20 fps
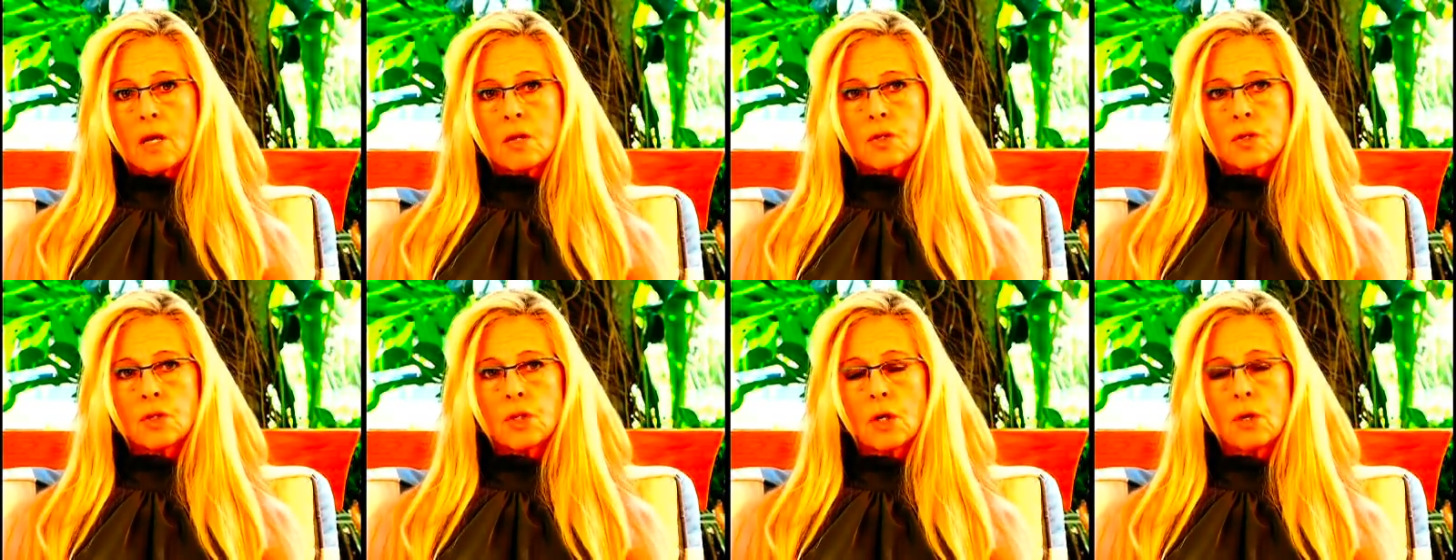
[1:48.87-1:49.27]

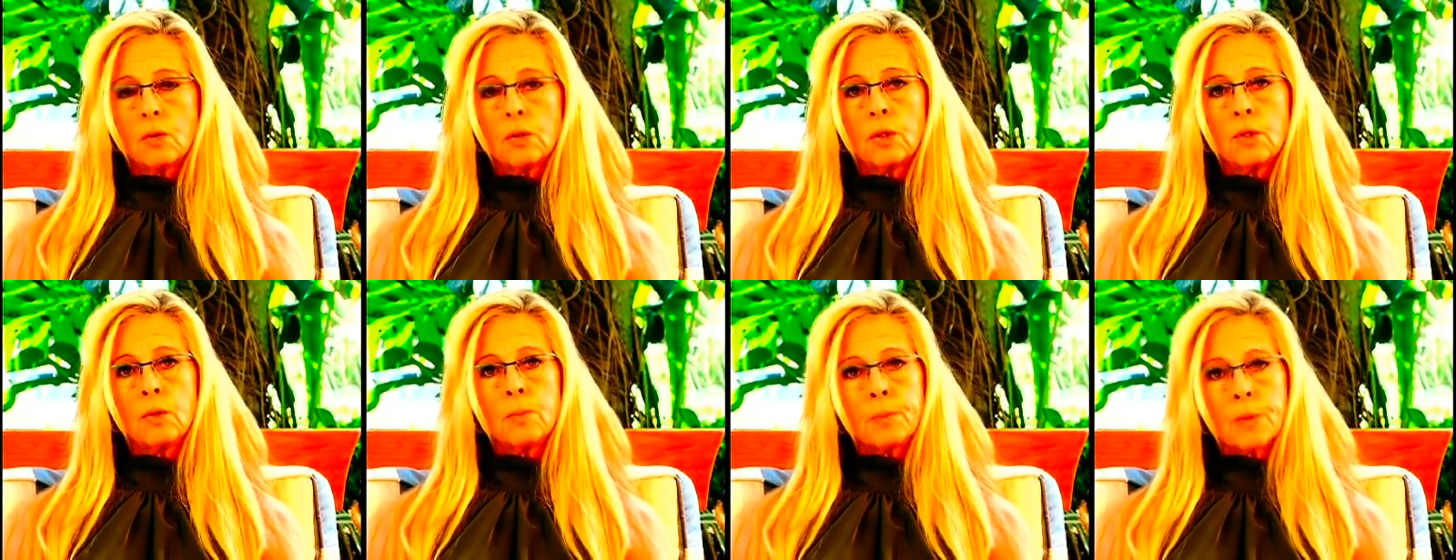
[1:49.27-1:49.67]
So
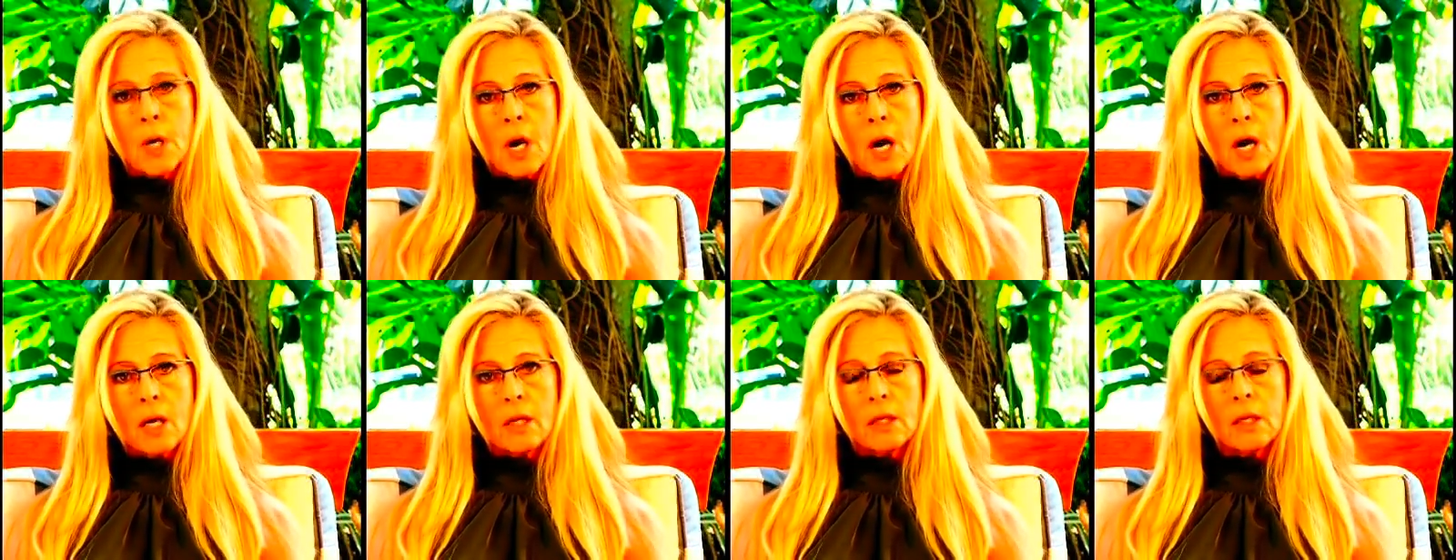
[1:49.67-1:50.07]

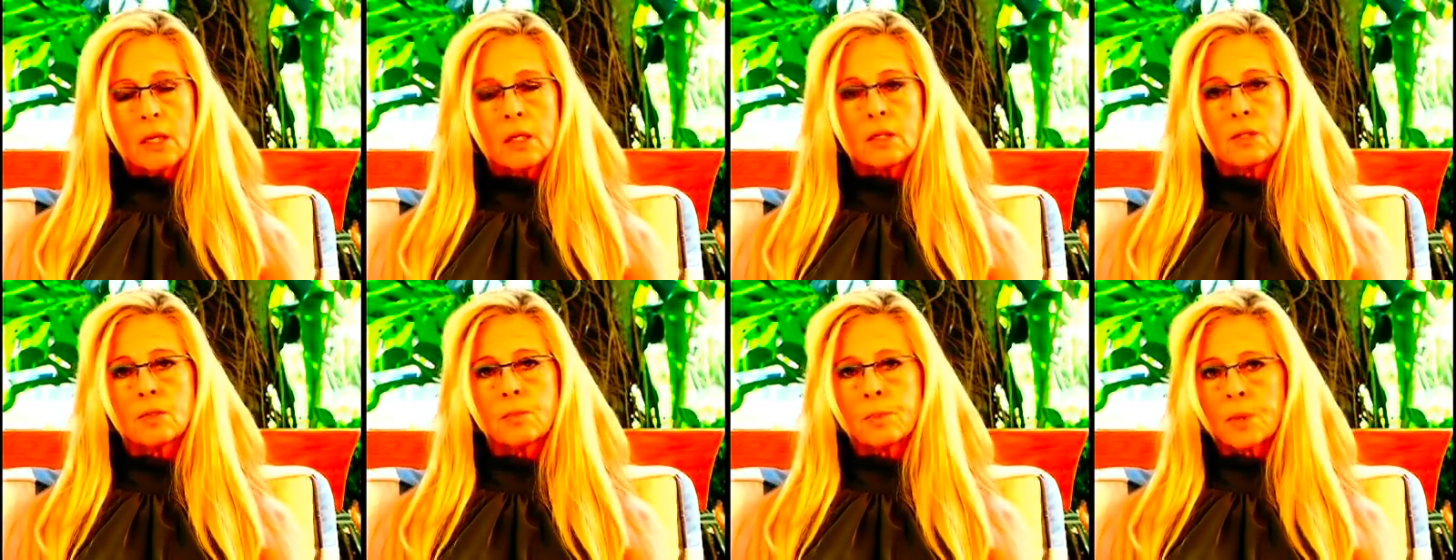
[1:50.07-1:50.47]
Lupron
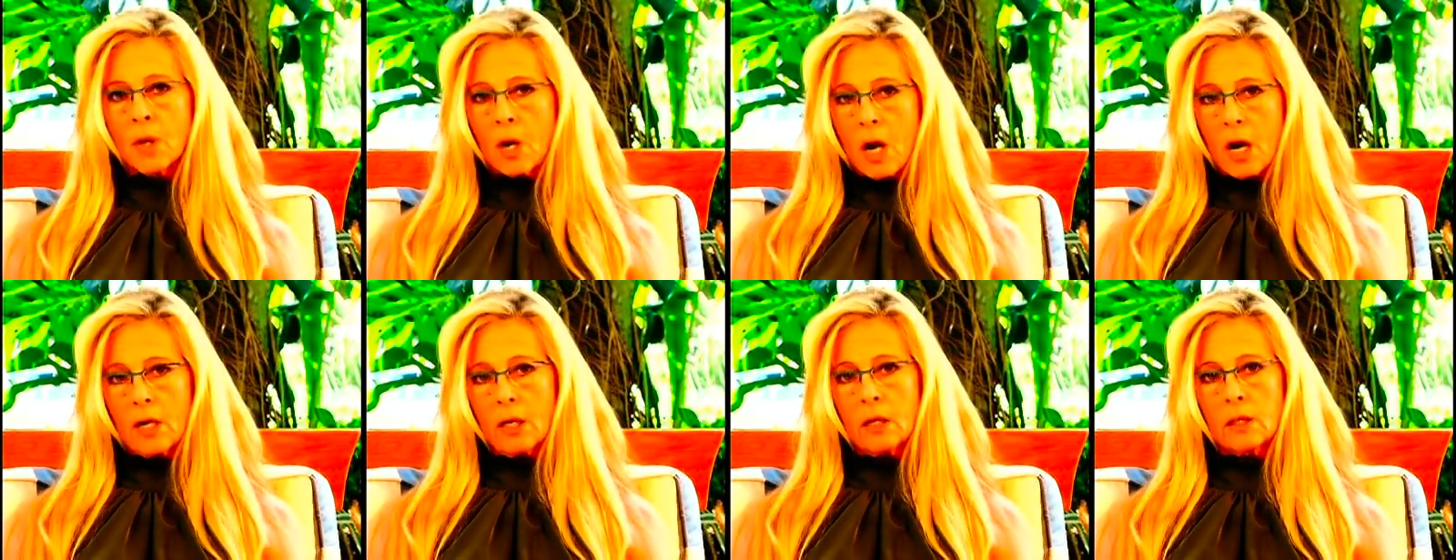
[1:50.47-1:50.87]
is a
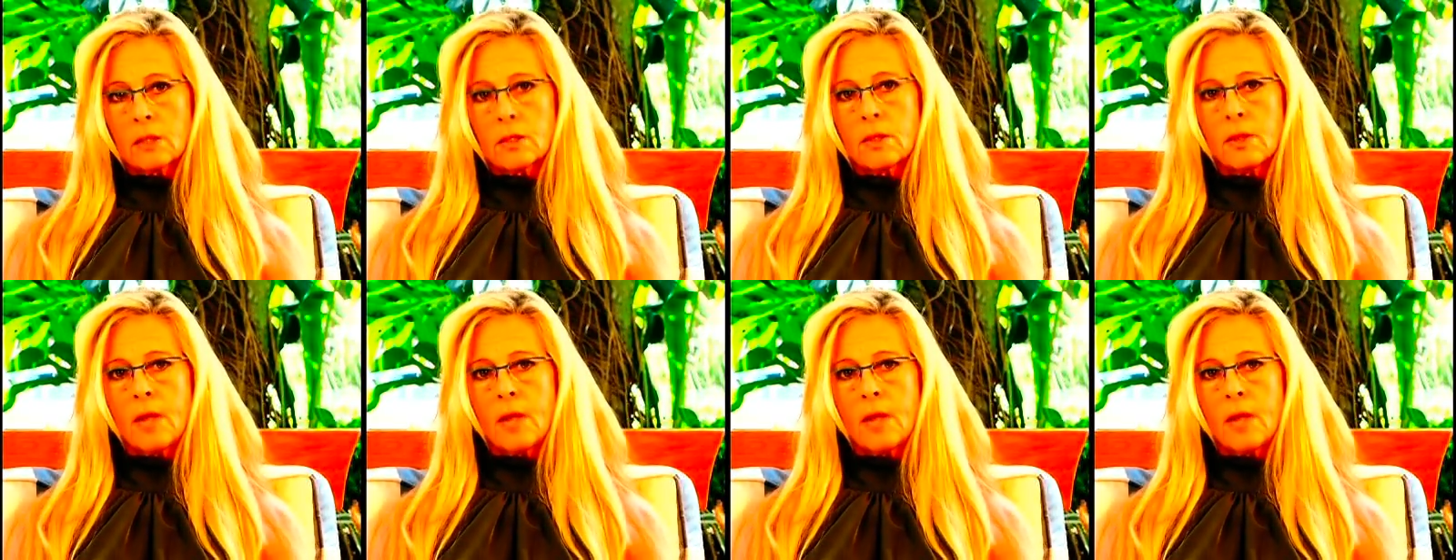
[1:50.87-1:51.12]
product